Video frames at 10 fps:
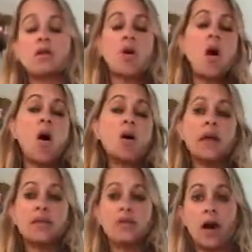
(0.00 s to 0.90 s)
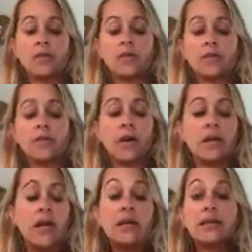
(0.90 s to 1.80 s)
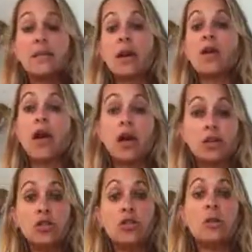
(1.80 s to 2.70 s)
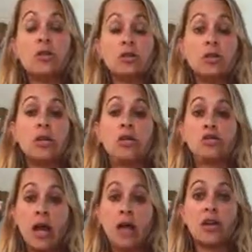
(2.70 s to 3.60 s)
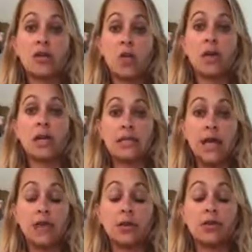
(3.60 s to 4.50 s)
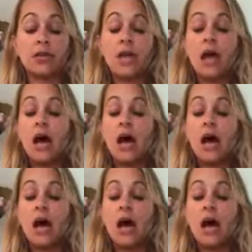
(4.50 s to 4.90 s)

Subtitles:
There are all kinds of options, but it doesn't matter how you do it, but you do need to track your containers.